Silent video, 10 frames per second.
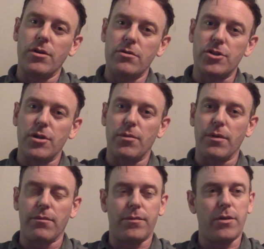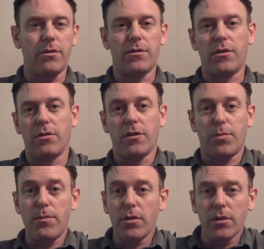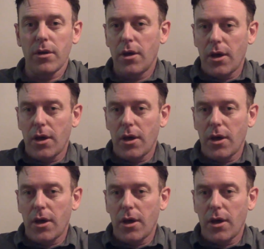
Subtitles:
YouTube and you see all these people